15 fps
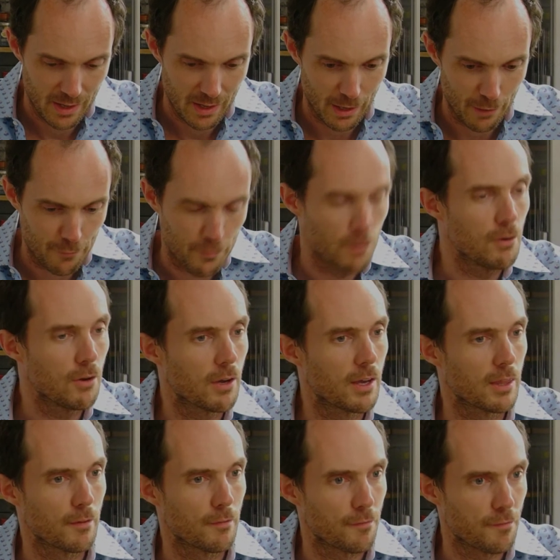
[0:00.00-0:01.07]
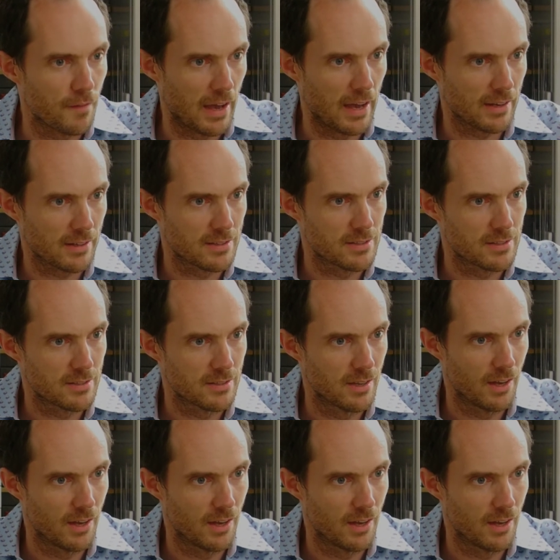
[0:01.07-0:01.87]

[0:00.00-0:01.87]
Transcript: if you look at the facts